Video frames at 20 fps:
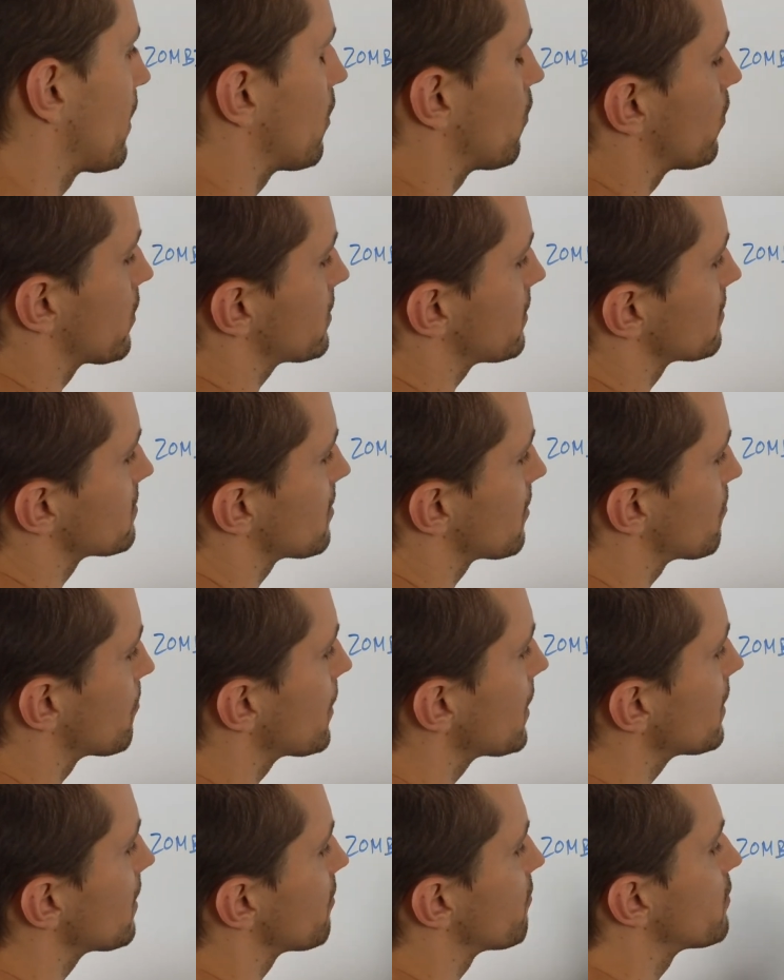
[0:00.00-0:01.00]
What does it
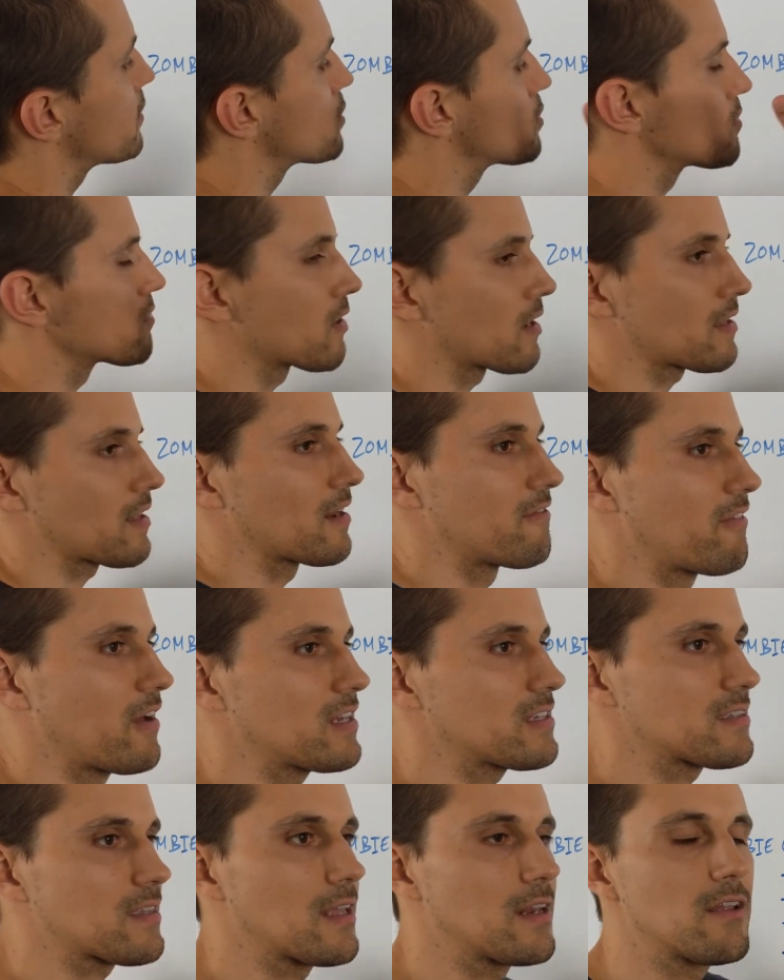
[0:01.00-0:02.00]
mean if you do not
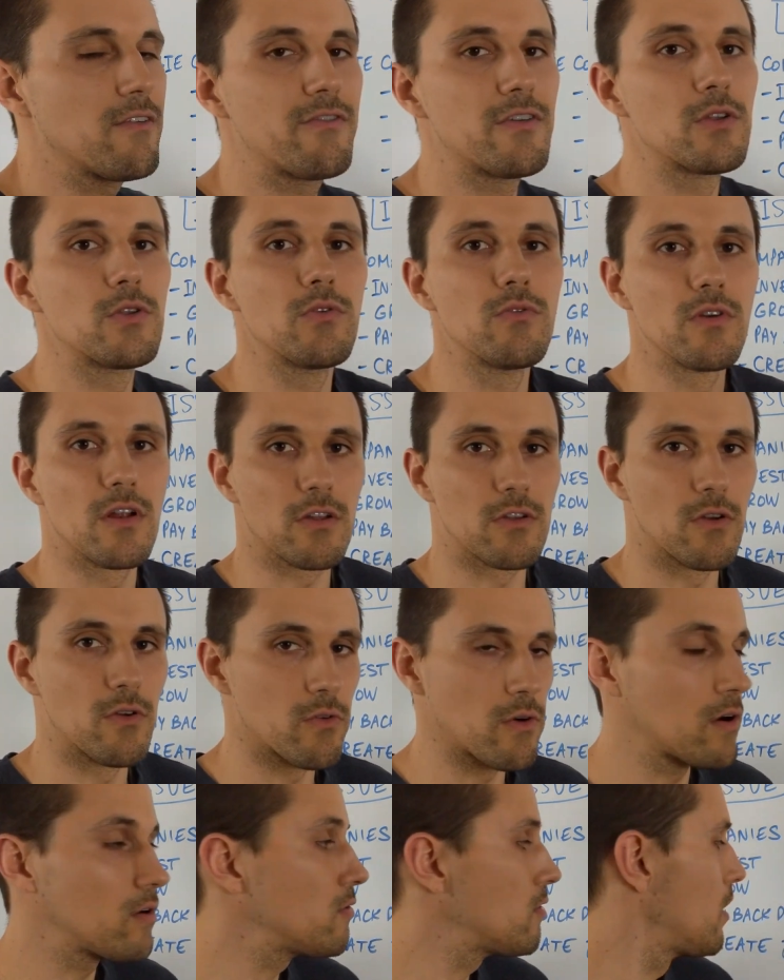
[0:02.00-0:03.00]
invest and if you do not
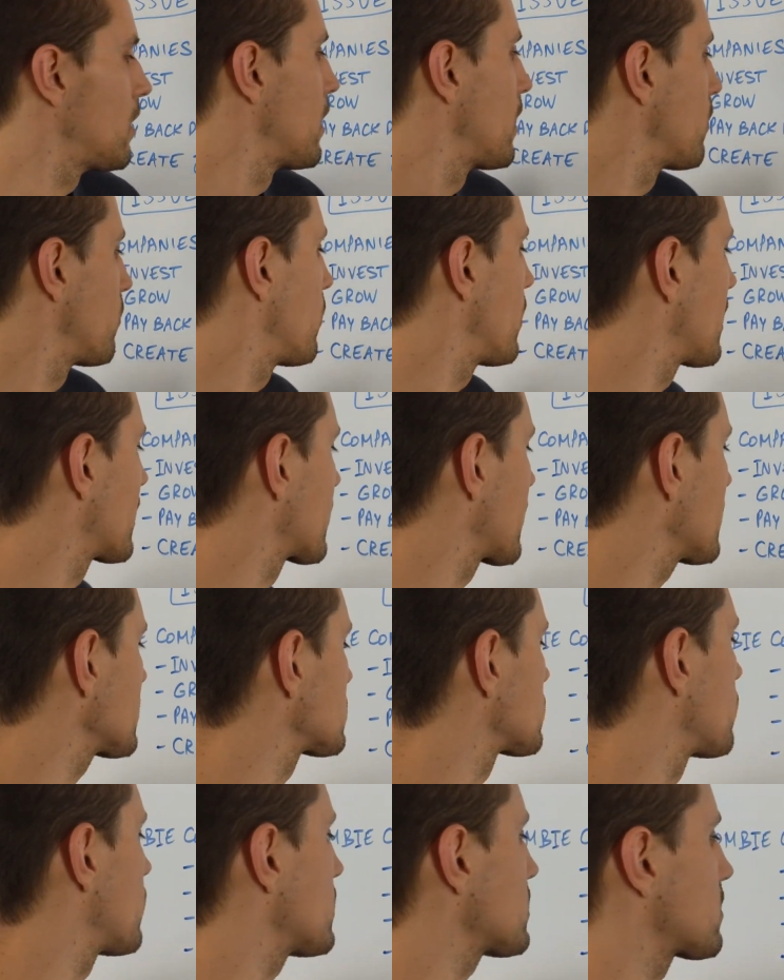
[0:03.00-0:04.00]
grow? Well,
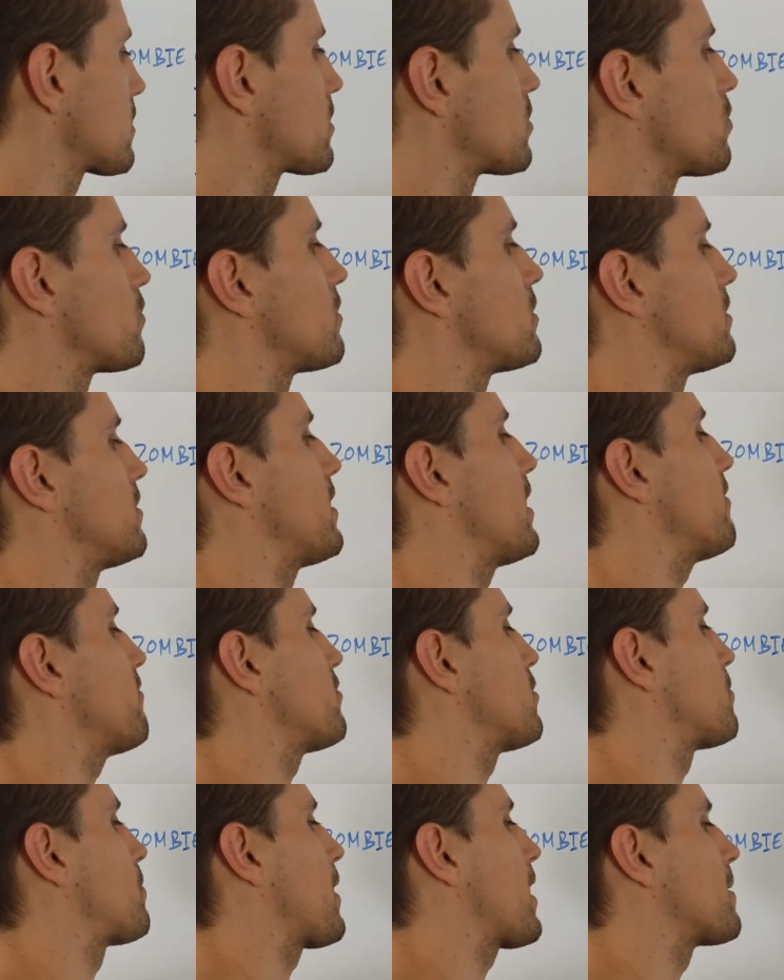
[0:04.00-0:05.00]
guess what? You will
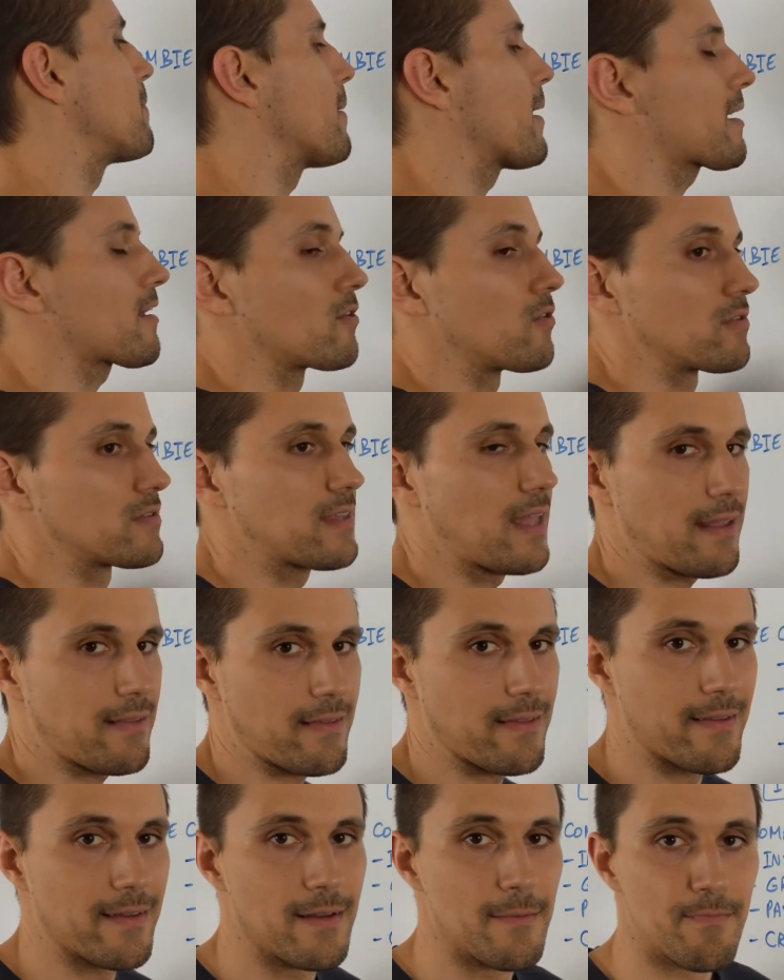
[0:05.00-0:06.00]
never pay back your
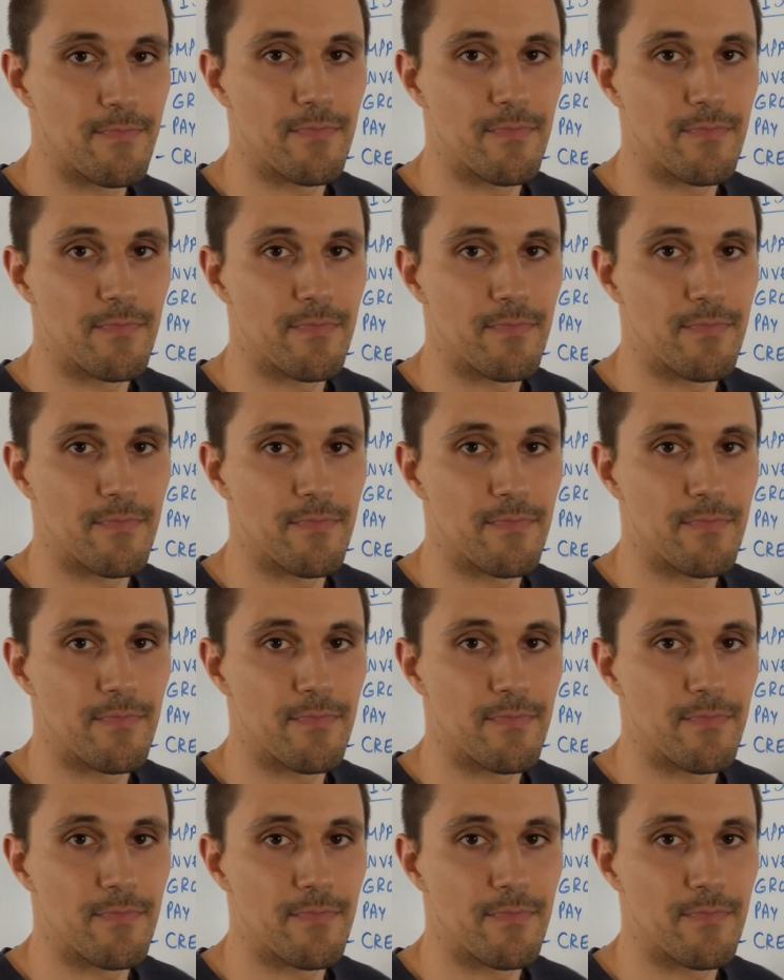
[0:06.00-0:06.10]
debt.